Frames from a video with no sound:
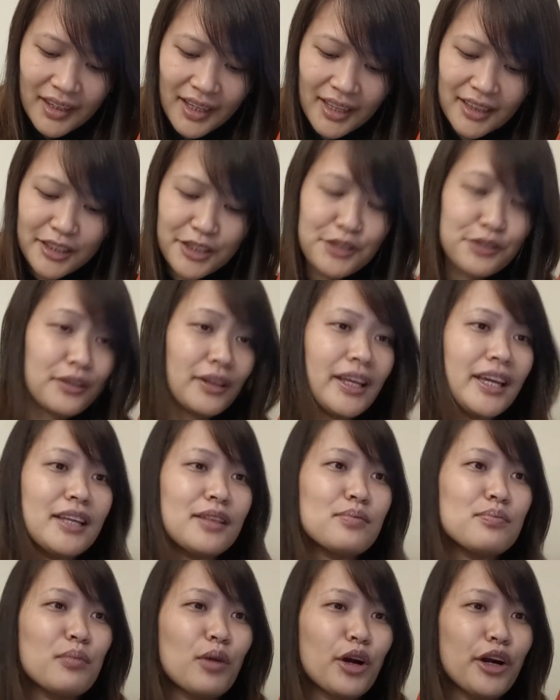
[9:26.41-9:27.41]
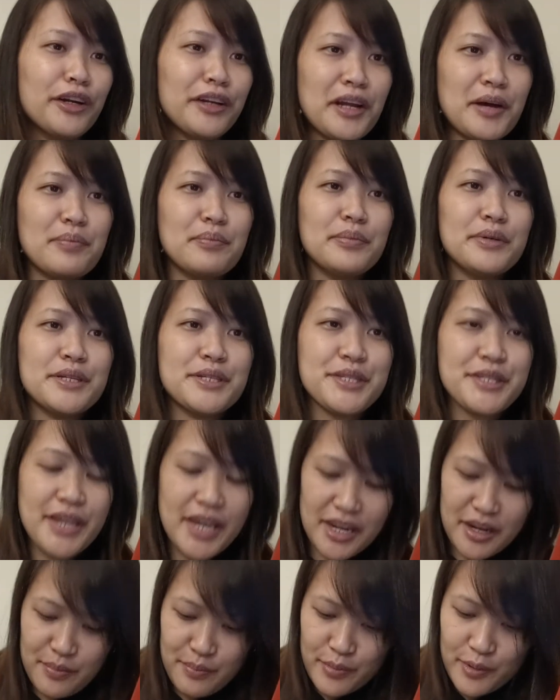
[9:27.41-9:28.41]
calculate more numbers
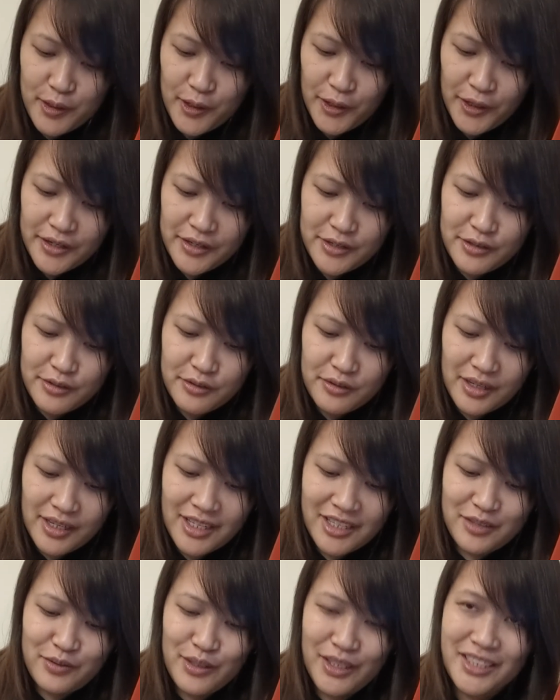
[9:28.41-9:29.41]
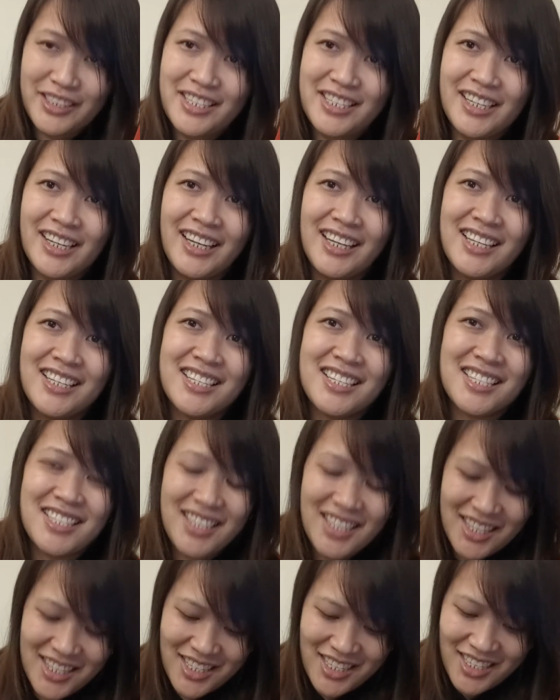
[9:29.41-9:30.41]
anymore. So I will
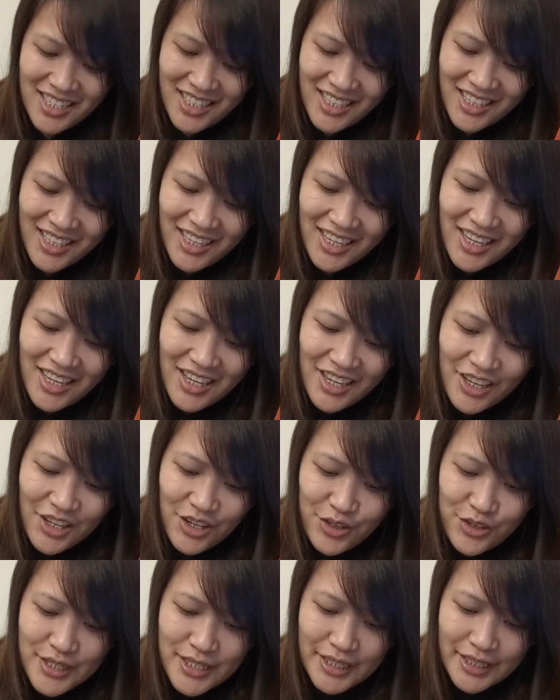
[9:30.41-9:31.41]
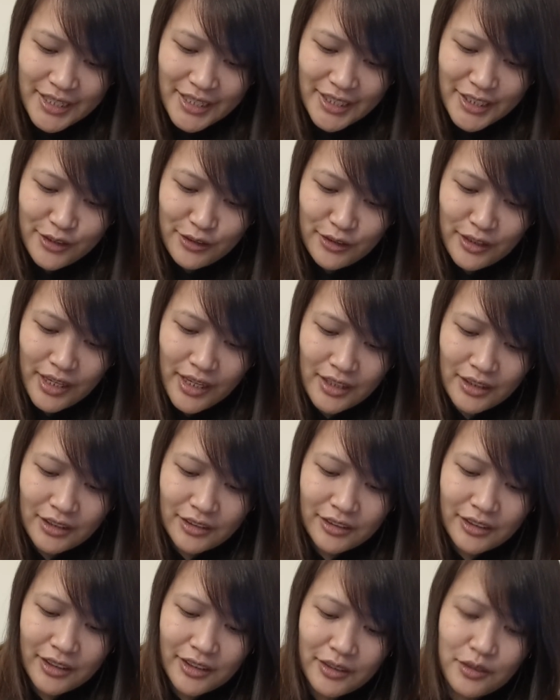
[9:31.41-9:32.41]
just use
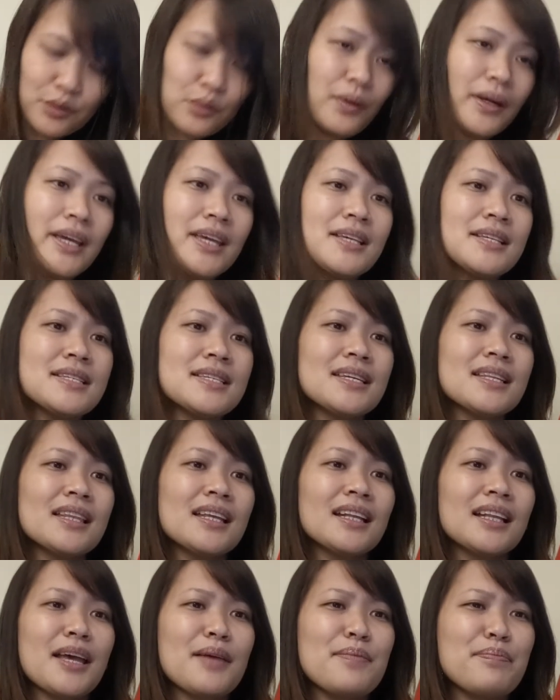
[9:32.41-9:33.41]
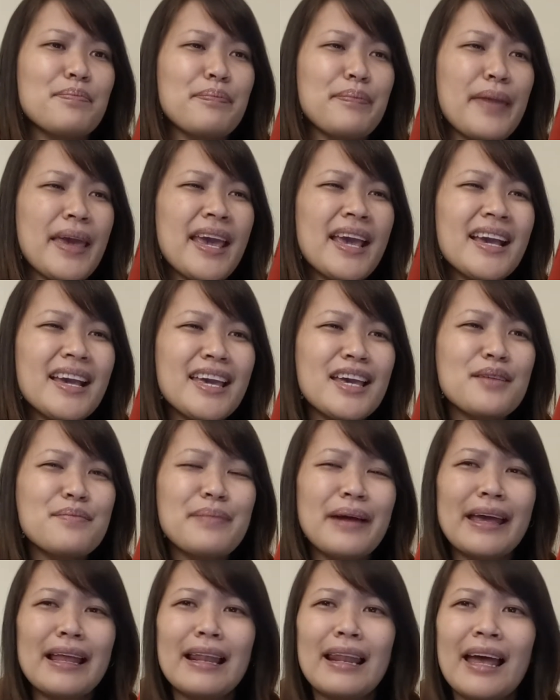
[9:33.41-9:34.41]
calculator. Why is it that I'm making
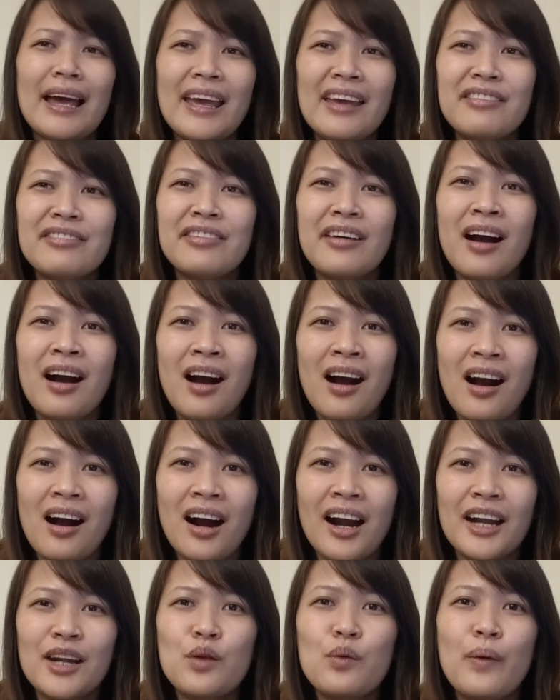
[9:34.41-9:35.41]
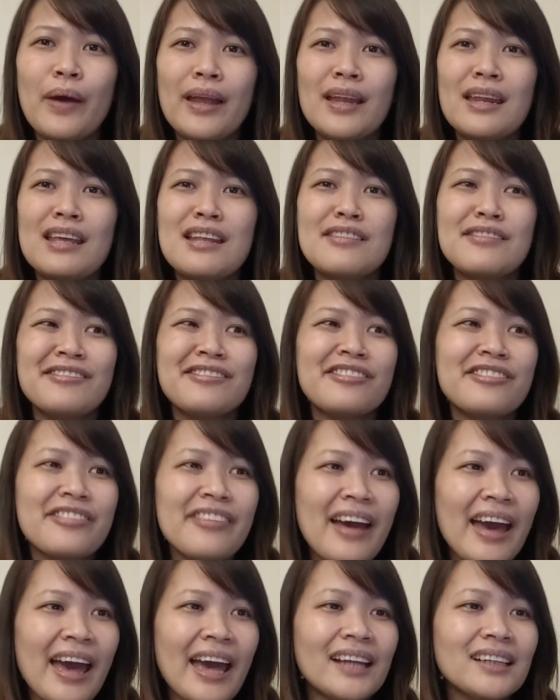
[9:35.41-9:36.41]
my life hard when in
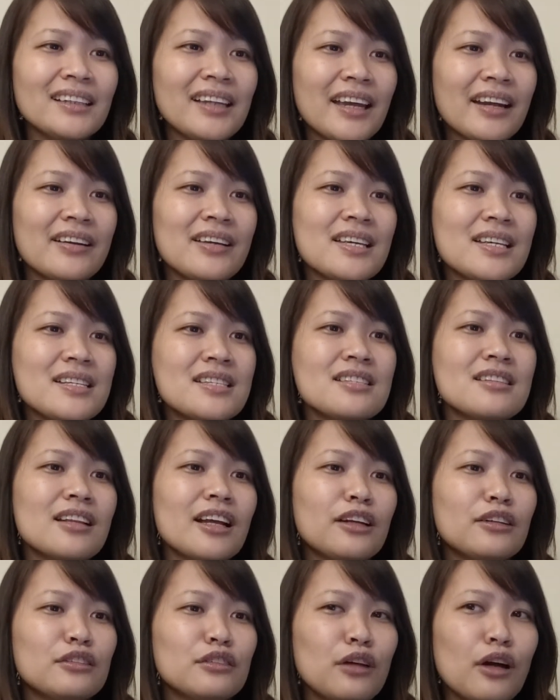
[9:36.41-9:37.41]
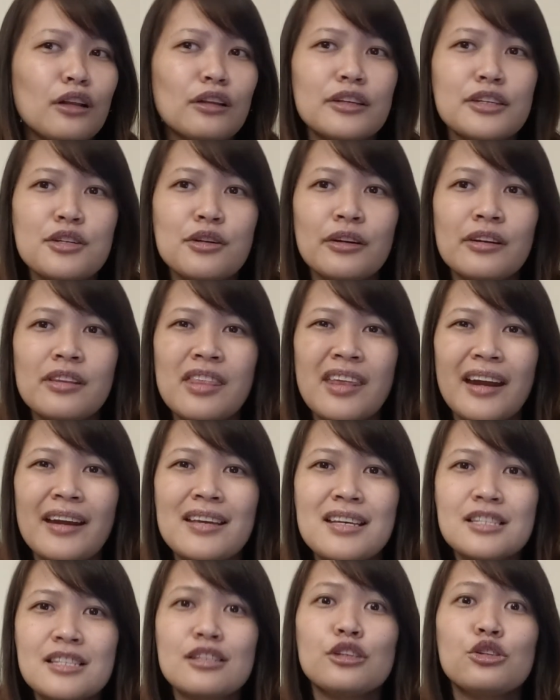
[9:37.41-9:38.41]
fact there is technology or there
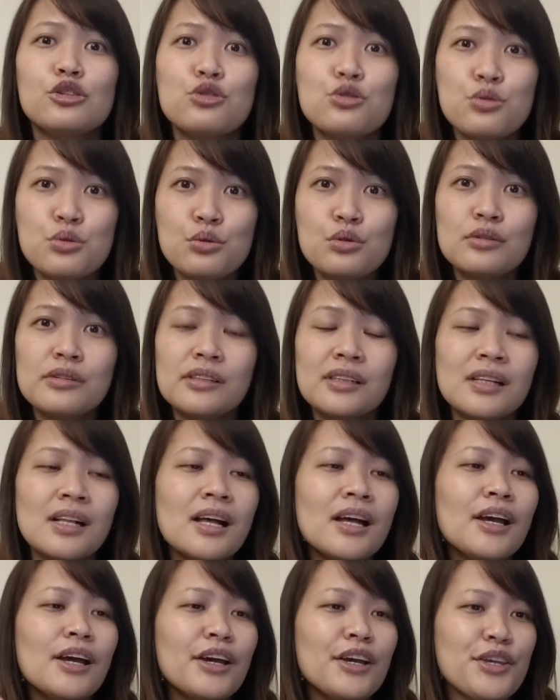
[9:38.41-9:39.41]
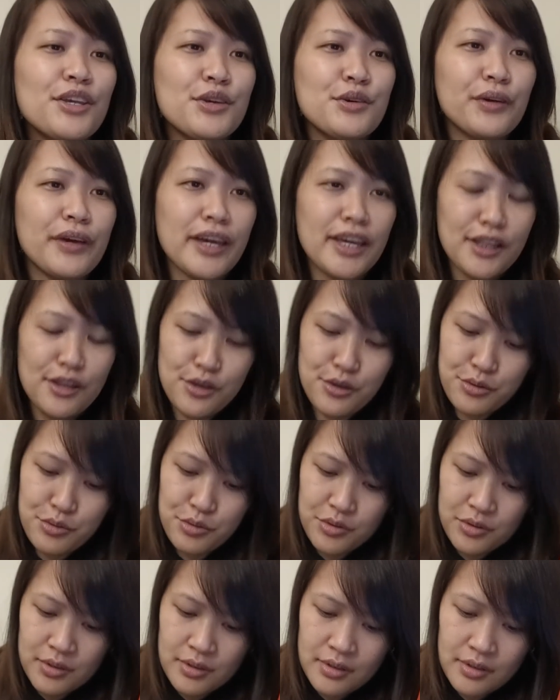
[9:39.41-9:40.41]
is a tool you can
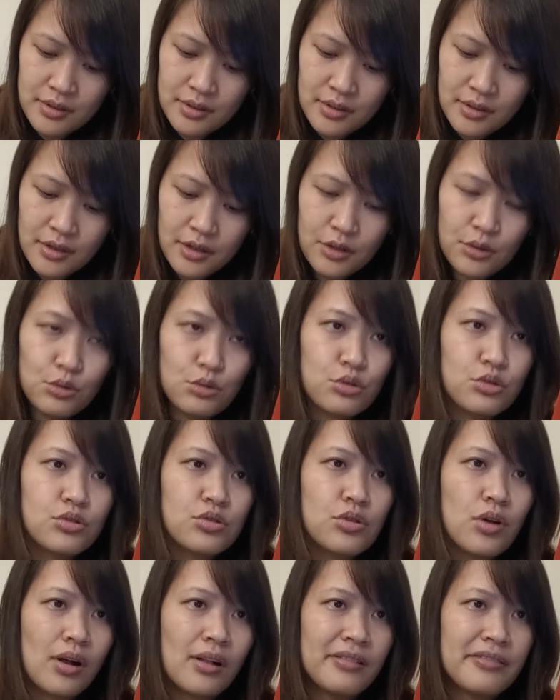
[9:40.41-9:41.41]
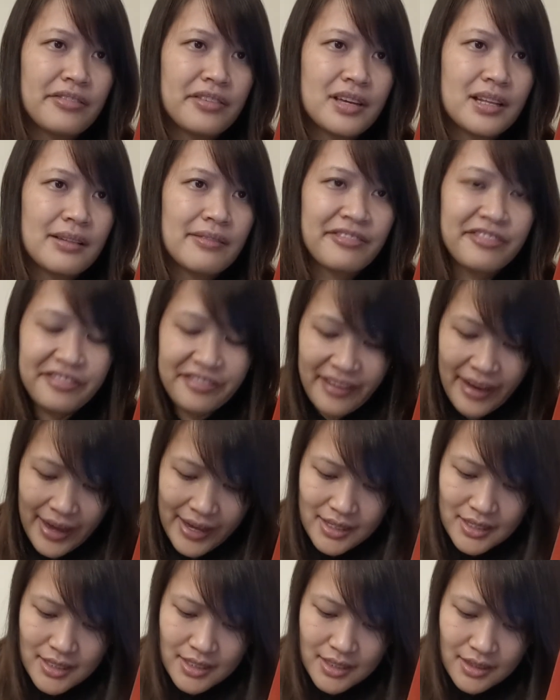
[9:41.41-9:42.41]
use to solve it
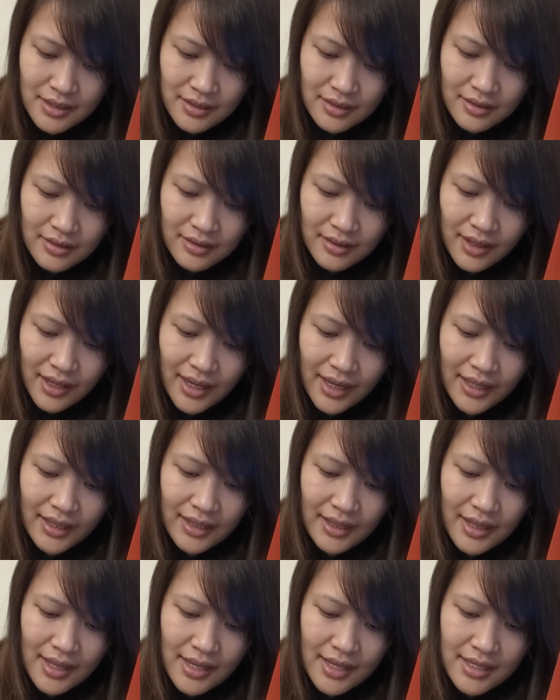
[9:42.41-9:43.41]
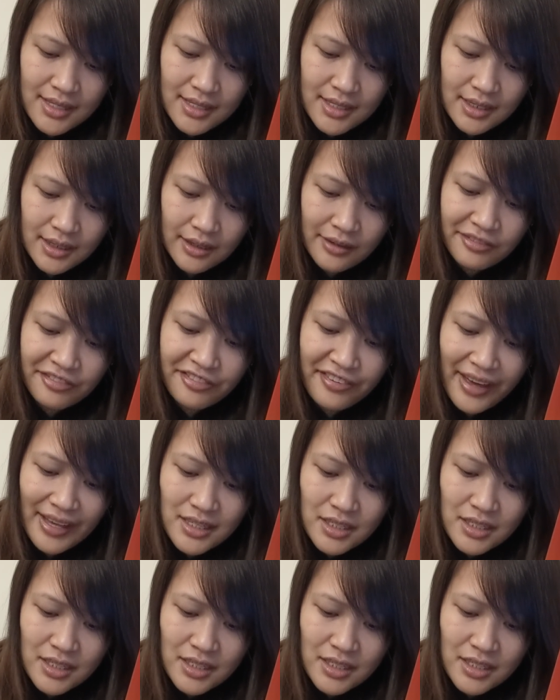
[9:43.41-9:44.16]
faster and easier?